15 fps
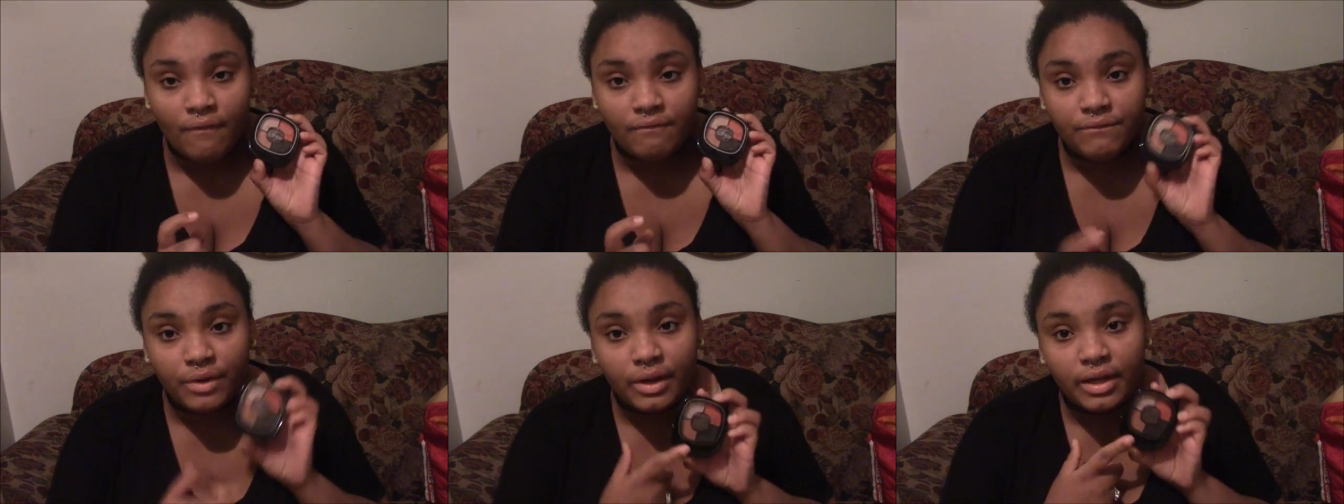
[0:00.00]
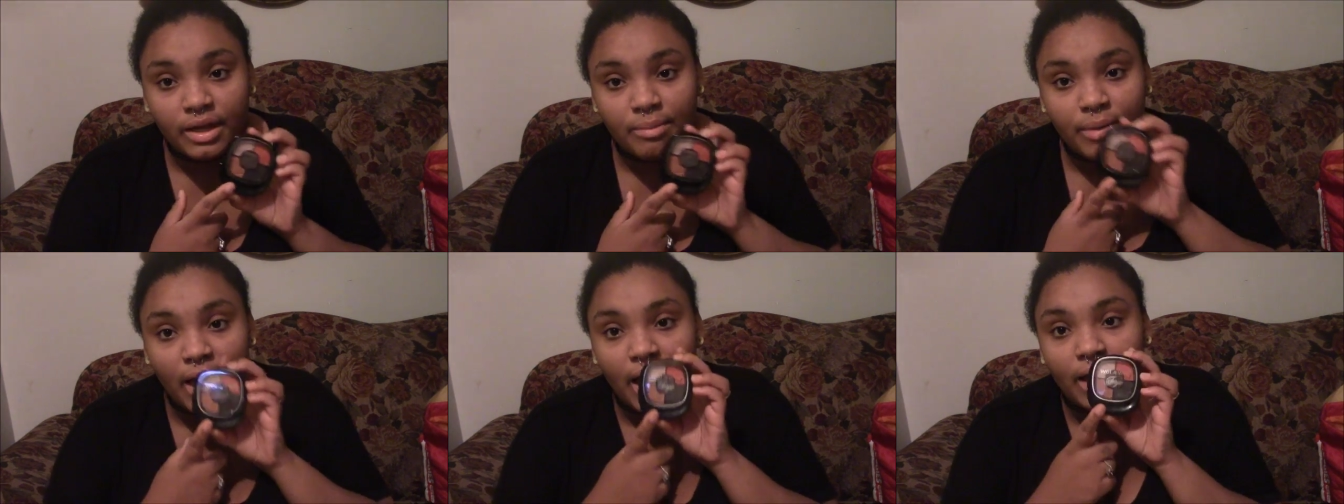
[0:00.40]

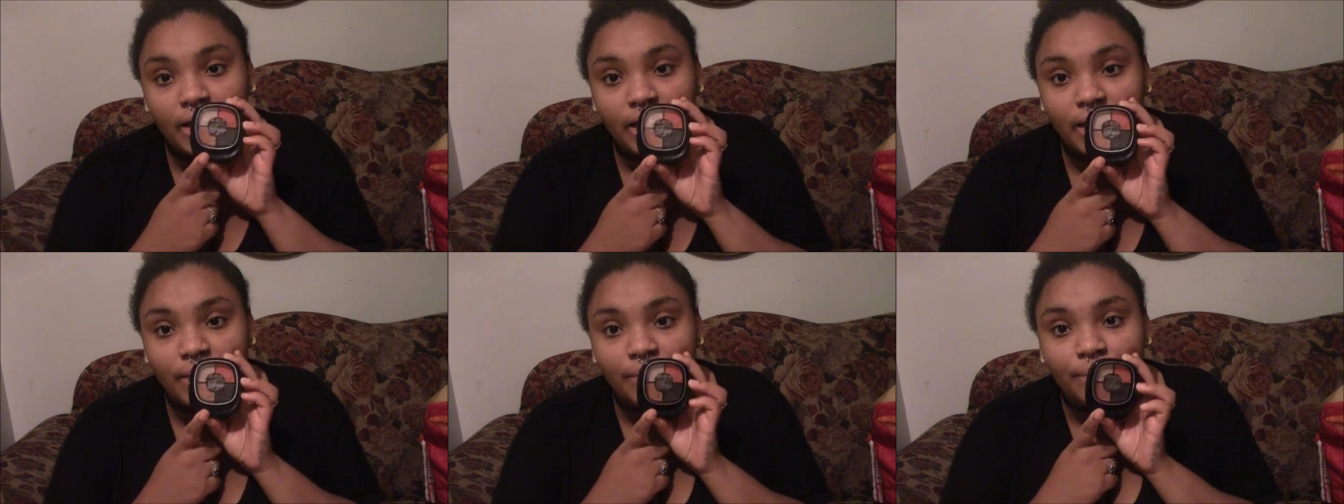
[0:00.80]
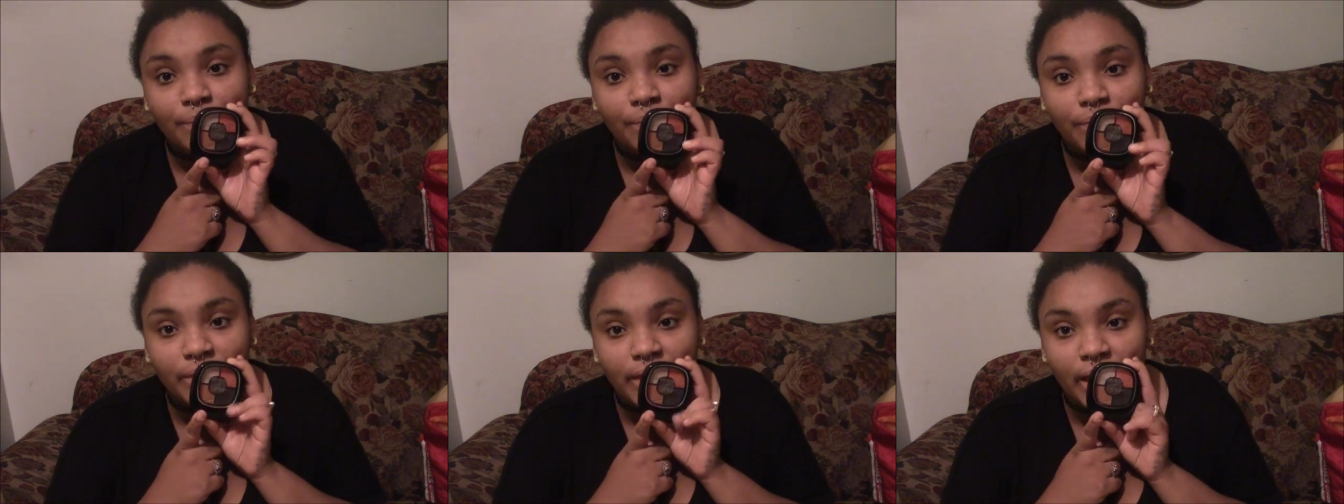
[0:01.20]
Fergie palette
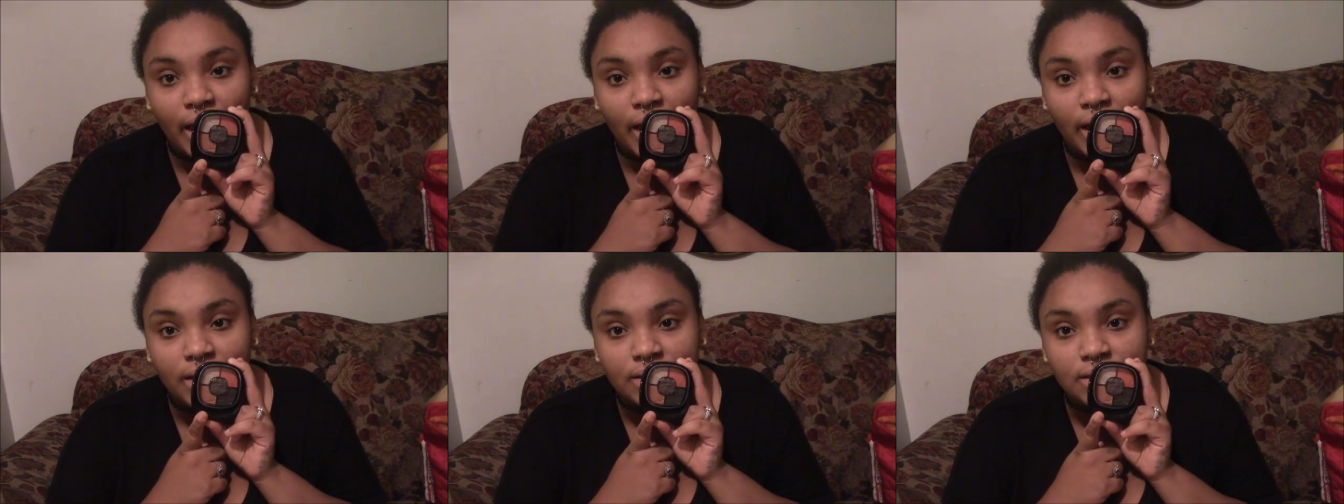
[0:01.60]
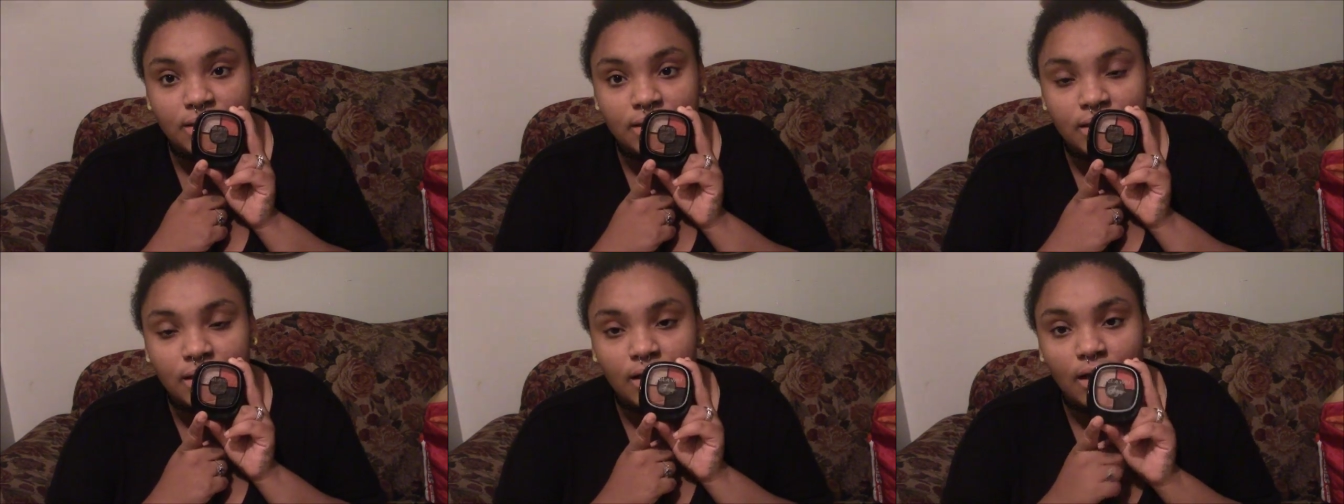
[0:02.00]
that
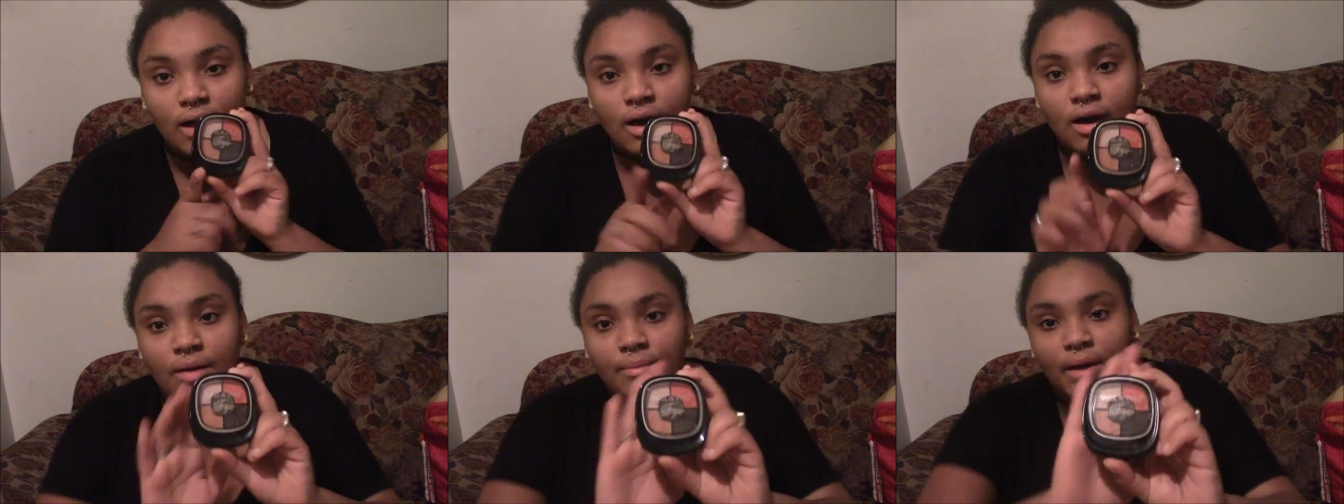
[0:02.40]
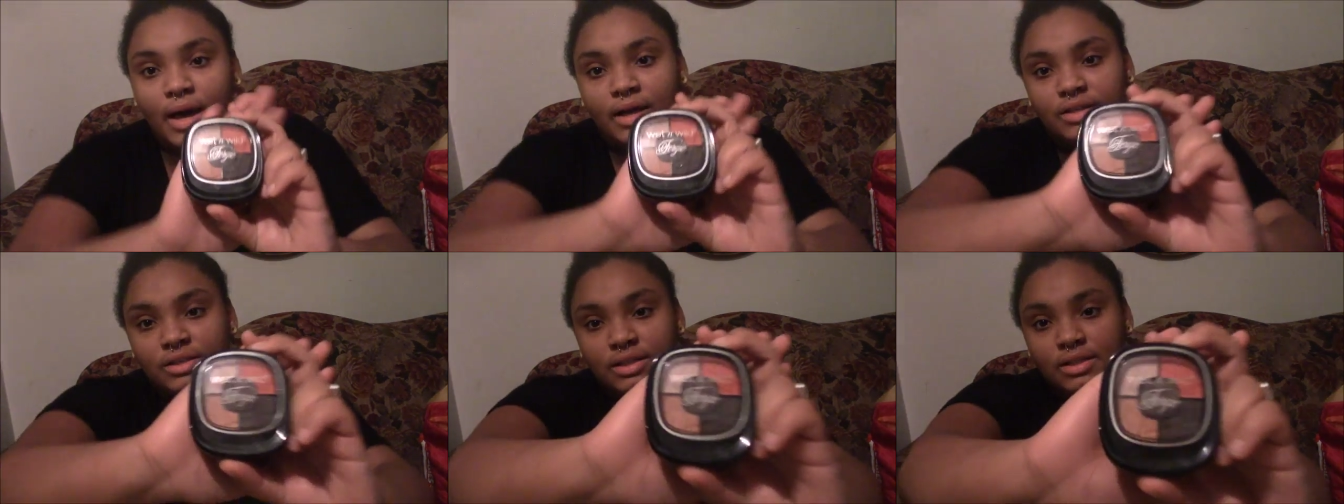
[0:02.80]
um, I
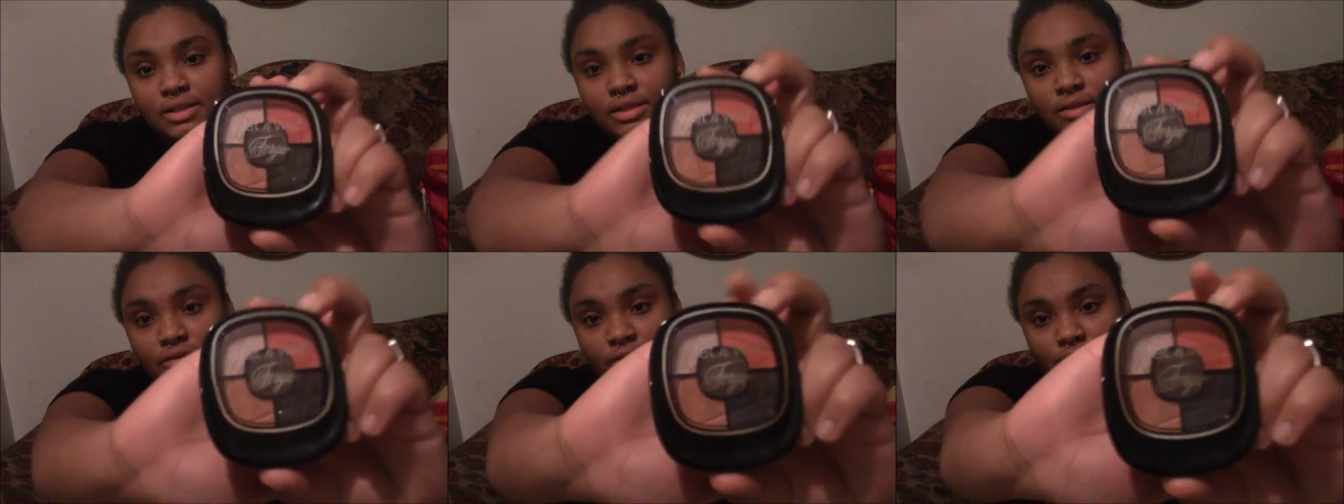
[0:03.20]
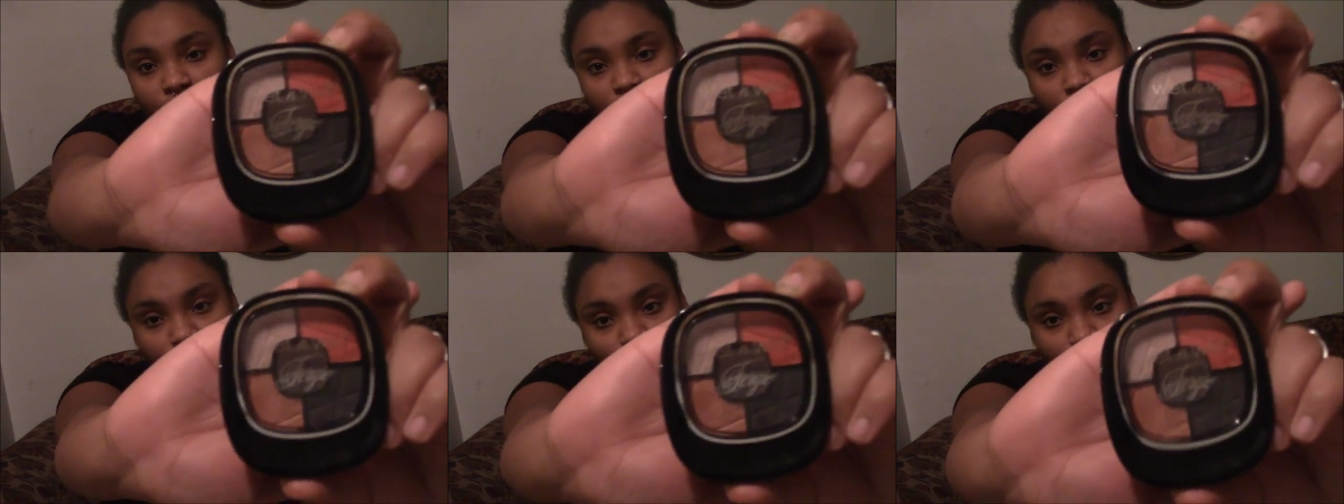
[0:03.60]
actually did a
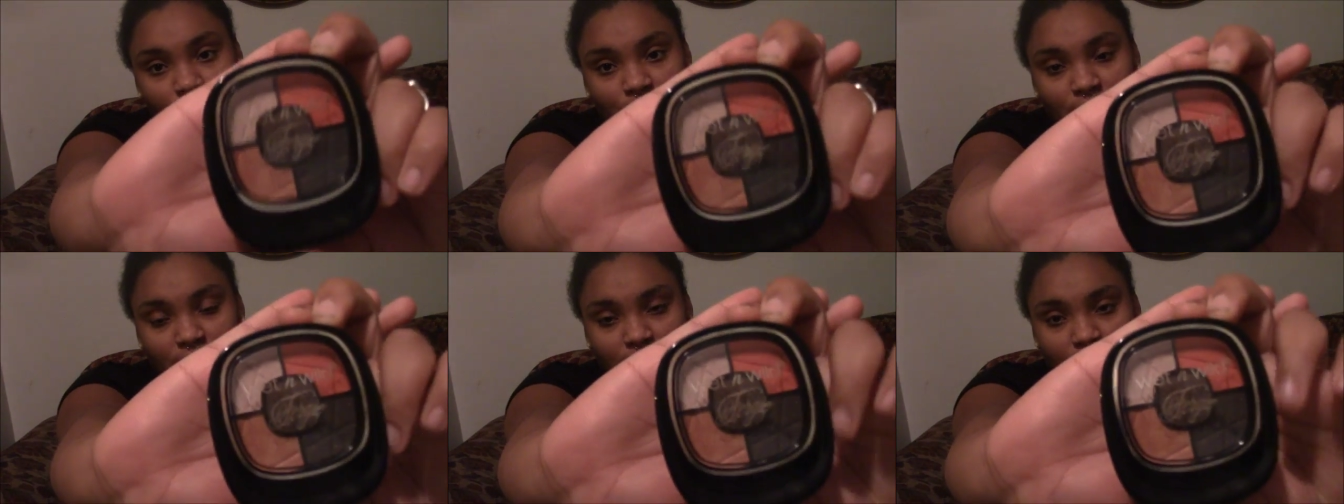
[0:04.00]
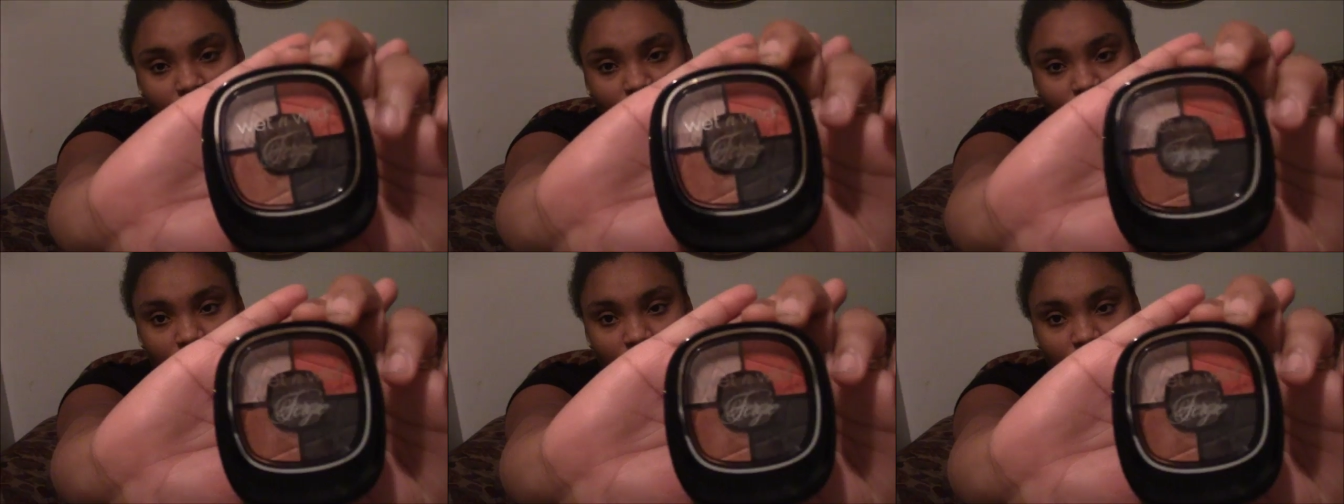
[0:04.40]
review on.